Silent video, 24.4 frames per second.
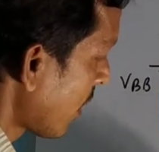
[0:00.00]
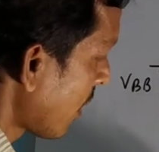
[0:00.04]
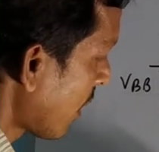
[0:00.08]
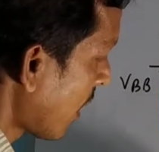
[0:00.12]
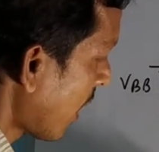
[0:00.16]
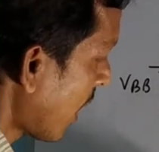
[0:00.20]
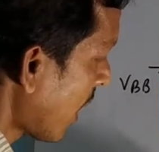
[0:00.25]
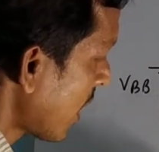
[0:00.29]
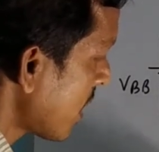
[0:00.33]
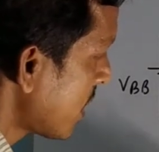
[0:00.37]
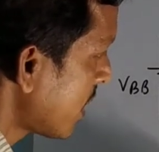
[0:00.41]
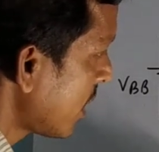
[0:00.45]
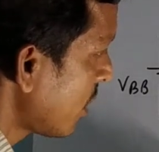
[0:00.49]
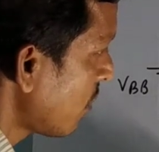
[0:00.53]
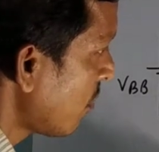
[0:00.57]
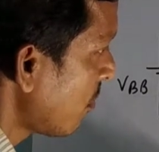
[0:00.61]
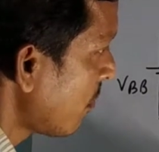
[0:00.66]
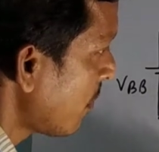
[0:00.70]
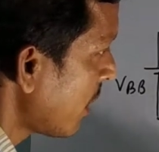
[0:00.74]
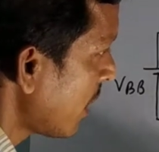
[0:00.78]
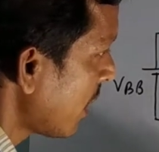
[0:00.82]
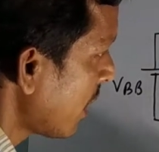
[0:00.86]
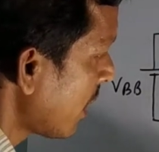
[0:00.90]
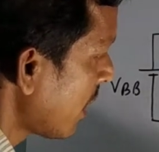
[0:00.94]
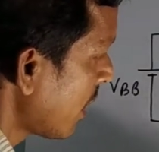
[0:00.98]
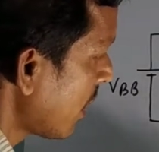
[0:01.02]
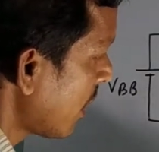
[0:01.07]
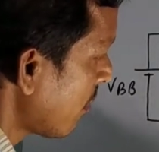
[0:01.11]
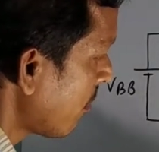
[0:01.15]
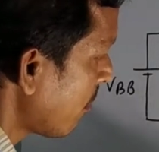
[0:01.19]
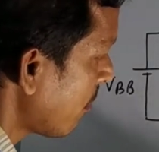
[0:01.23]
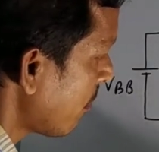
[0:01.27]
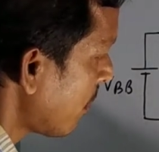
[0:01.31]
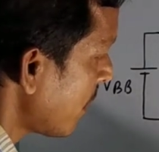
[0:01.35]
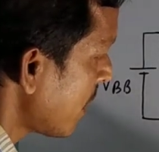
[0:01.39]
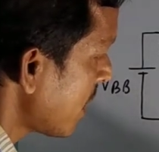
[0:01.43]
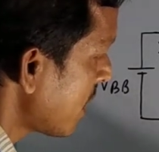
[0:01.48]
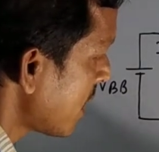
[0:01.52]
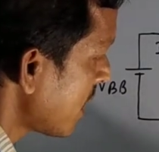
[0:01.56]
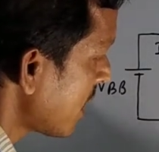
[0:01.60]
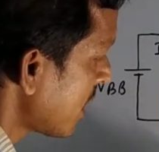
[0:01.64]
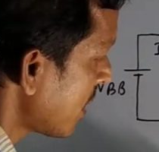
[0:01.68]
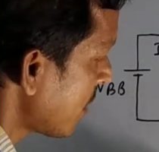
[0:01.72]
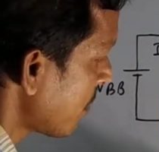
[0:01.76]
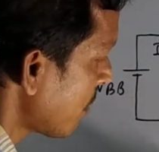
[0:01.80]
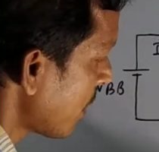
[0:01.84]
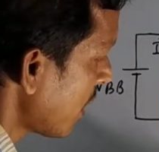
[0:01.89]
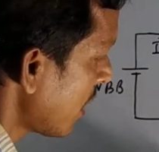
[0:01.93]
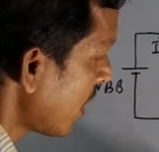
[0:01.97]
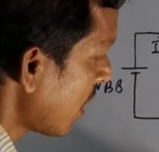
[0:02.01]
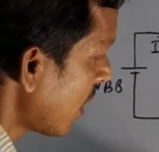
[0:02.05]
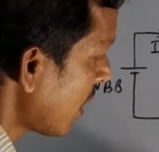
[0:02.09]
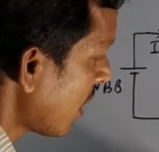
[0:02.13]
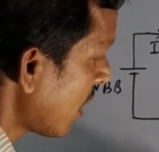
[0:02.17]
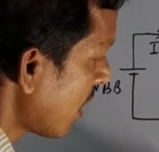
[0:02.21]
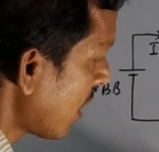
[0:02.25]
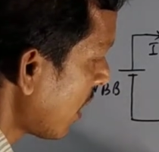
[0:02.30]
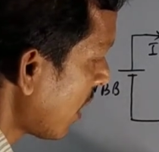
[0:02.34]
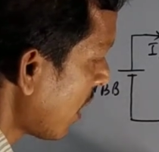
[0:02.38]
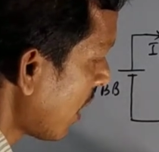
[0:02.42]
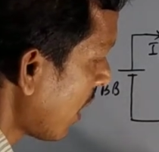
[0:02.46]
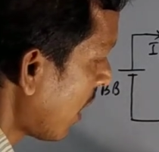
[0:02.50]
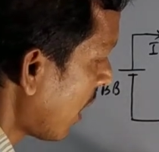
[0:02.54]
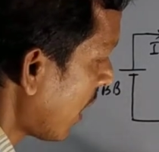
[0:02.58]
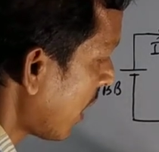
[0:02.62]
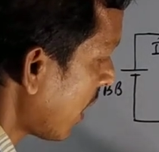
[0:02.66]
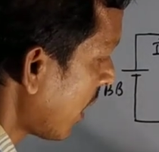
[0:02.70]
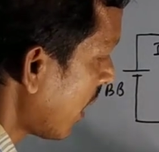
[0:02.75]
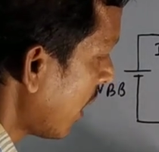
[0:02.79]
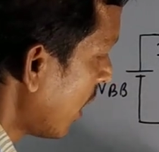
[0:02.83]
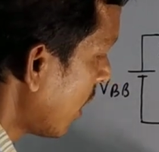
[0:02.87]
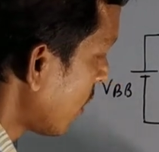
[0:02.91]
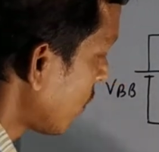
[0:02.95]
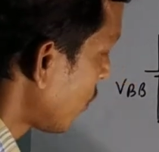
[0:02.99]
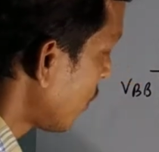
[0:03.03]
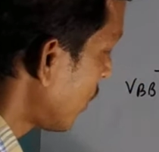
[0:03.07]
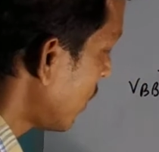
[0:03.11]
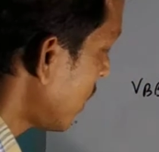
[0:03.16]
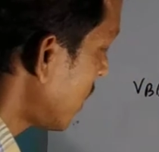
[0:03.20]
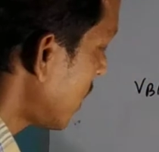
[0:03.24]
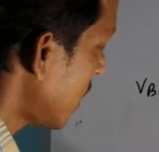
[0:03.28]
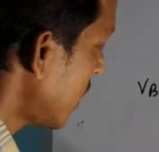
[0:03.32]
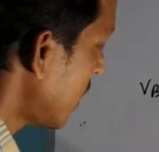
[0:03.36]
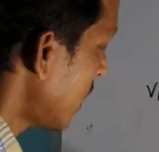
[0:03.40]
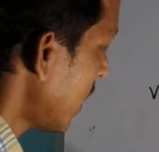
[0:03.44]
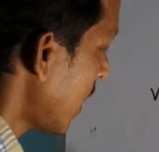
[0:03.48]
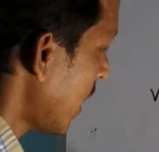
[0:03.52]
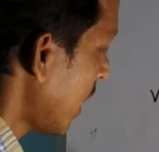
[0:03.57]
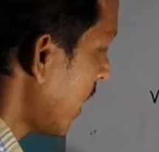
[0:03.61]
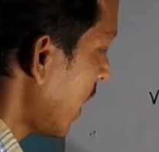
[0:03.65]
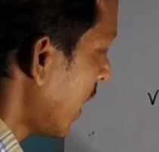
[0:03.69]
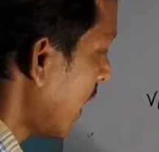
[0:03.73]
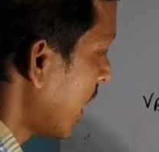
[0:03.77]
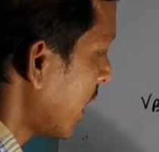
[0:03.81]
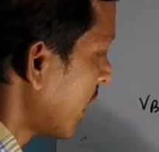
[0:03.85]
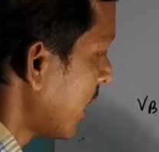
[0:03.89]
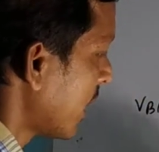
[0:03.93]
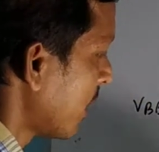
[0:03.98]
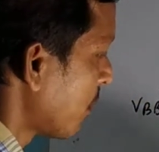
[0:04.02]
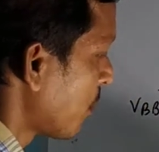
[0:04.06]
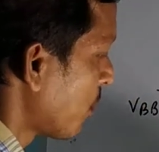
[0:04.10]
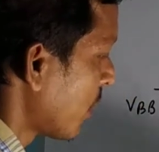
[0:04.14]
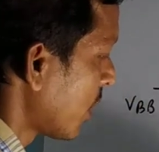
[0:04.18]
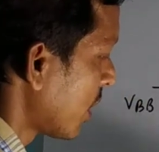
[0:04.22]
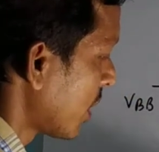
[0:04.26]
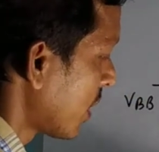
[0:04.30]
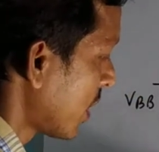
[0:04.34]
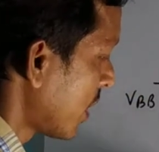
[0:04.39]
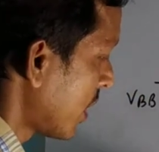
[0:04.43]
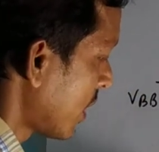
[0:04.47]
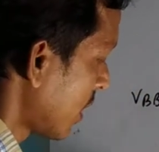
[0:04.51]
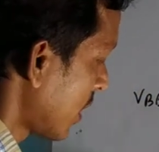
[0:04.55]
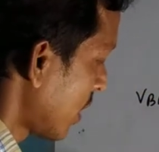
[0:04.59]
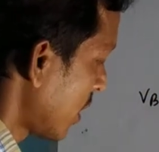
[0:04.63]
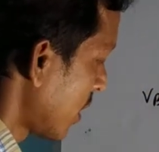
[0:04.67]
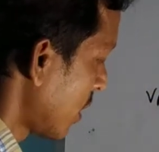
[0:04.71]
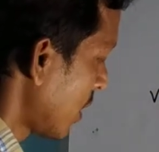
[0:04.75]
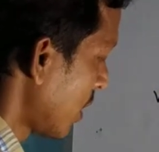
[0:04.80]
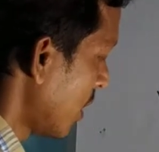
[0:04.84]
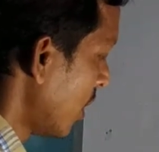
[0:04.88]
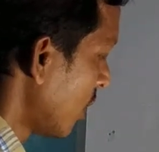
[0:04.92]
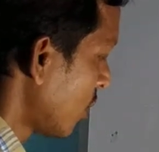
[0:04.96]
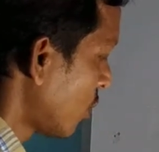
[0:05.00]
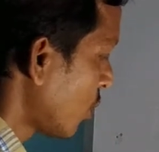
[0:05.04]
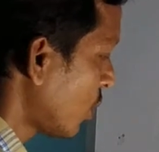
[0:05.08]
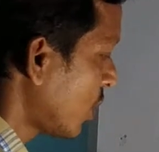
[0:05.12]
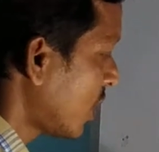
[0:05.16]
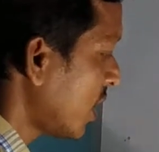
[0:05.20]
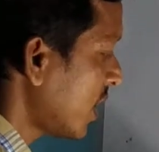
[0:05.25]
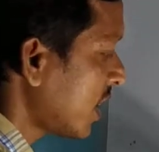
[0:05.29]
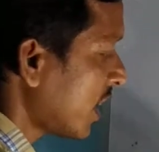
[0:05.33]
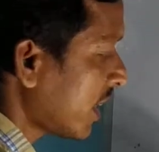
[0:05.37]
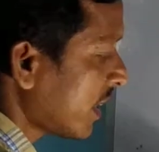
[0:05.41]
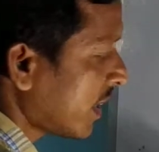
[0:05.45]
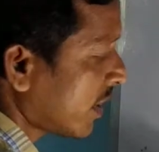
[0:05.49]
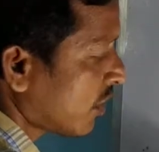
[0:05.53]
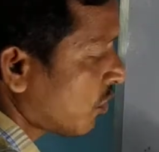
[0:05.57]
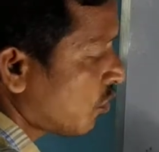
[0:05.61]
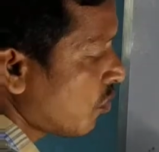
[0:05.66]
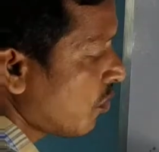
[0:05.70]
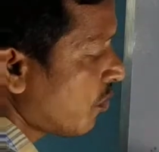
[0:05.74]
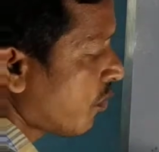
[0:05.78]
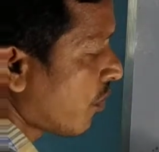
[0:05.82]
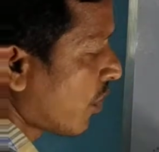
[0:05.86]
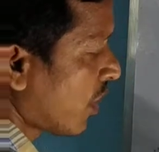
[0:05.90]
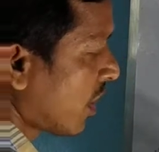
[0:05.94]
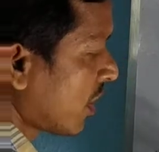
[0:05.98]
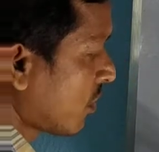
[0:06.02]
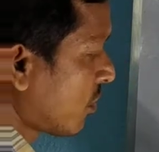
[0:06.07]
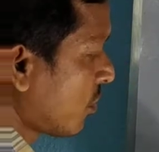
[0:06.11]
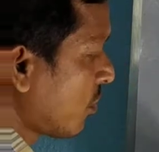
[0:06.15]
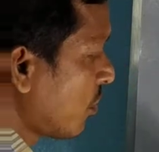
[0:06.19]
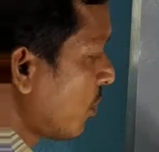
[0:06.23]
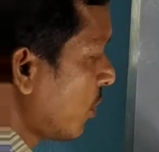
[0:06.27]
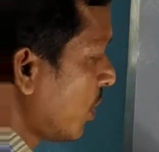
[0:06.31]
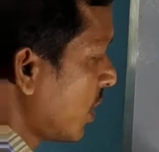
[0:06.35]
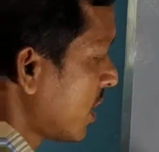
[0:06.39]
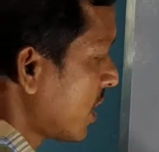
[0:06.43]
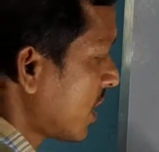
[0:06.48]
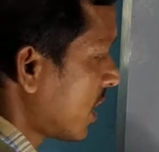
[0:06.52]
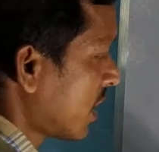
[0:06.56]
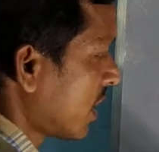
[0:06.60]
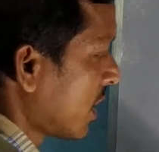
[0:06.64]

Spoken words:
IC will be VCC by RL. So, this is another point. So, these are the 2 points through which